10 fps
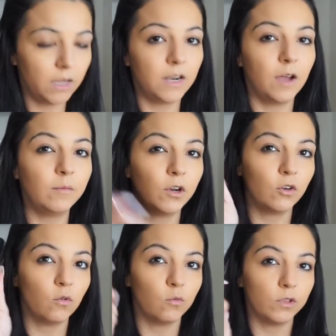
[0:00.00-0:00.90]
Now I'm gonna
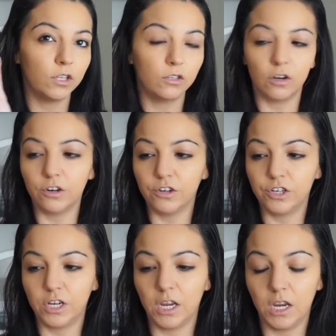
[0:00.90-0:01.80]
go in with a darker
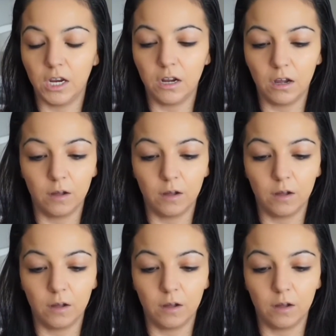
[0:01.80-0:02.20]
shade.